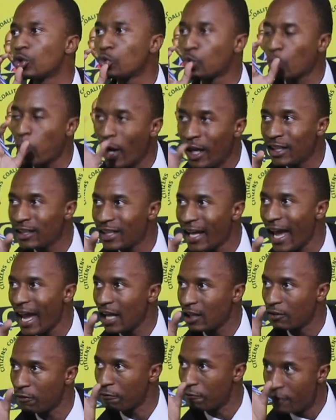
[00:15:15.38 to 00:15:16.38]

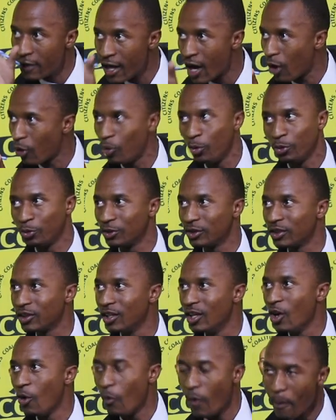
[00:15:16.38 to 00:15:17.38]
28 vehicles
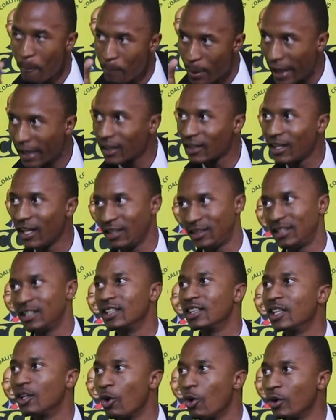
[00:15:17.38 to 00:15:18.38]
were
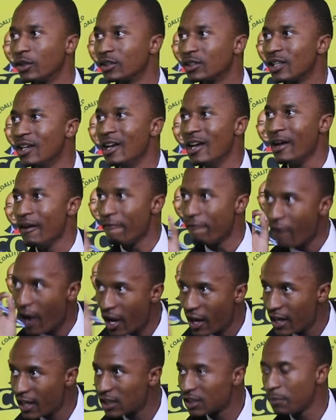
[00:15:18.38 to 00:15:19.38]
barricading the roads.
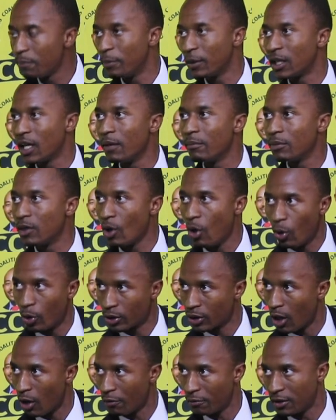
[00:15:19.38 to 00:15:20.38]
Violence became the
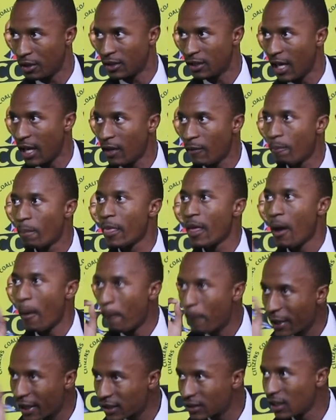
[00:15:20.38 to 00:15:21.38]
order of the day.
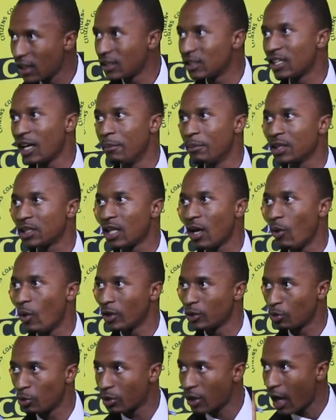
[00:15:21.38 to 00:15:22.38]
President Chamisa
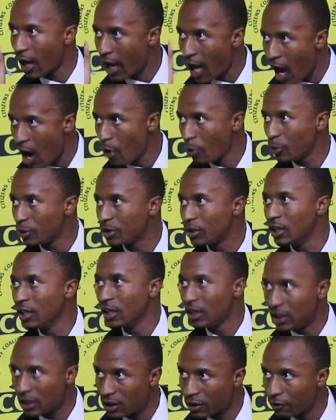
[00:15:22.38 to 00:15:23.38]
was not allowed
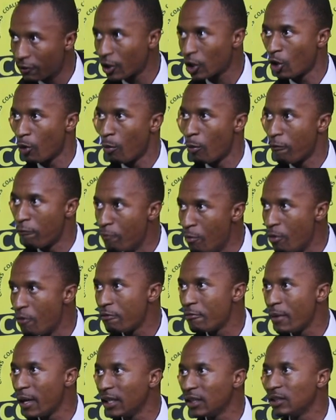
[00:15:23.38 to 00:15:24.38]
his freedom of
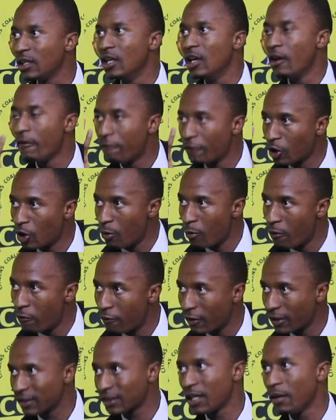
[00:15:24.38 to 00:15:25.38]
movement, freedom of
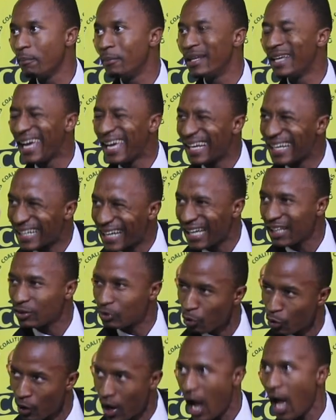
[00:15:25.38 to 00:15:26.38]
assembly, and right
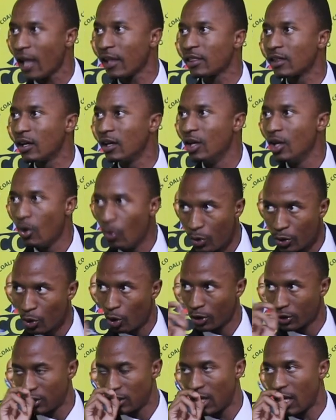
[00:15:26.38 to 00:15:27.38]
to gather with
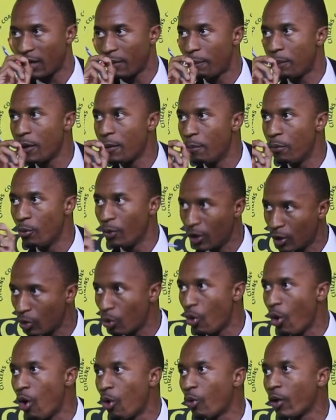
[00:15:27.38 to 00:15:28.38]
ordinary people in
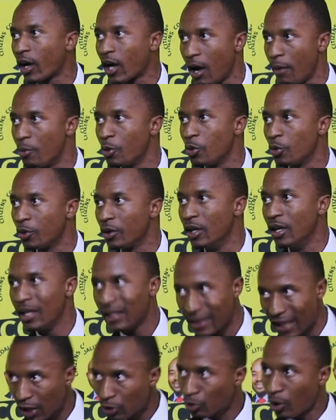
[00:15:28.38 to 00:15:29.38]
Gokwe, Kabuyu.
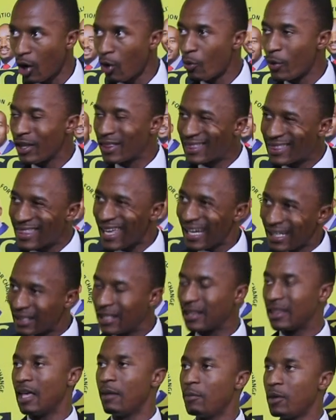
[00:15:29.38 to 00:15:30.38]
That's why we
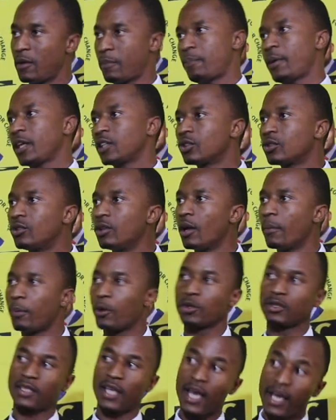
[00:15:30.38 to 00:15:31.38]
thanked them in particular,
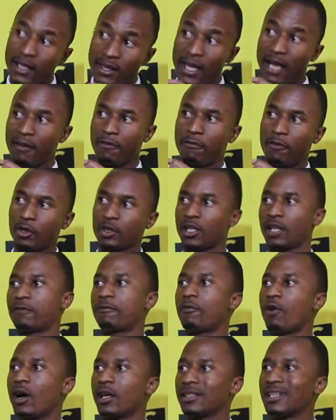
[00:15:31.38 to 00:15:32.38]
because they then voted
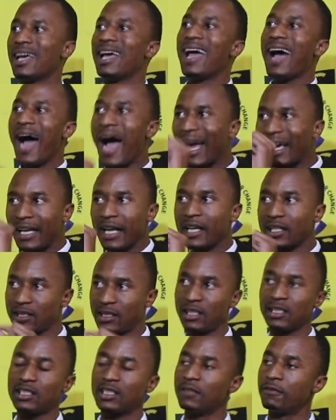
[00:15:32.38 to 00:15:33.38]
for us against
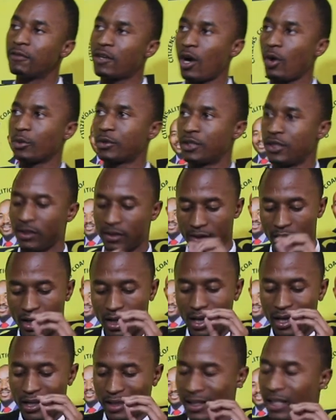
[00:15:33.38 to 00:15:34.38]
these difficulties.
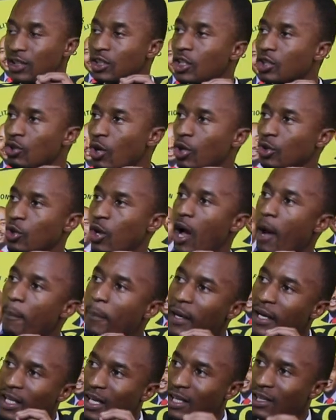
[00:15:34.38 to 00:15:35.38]
This is also
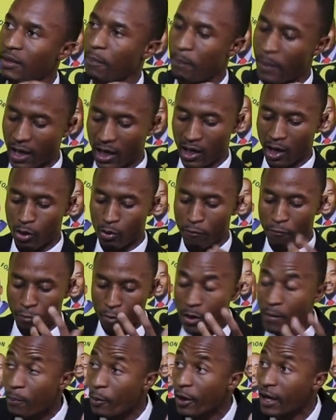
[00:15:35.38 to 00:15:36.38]
happening at the background of
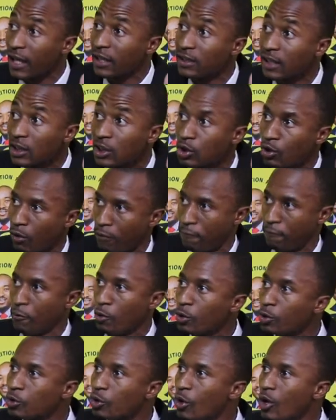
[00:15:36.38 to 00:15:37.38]
weaponization of
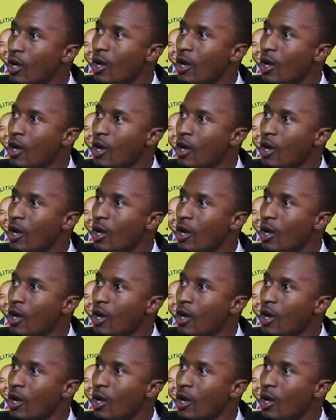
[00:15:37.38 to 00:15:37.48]
food.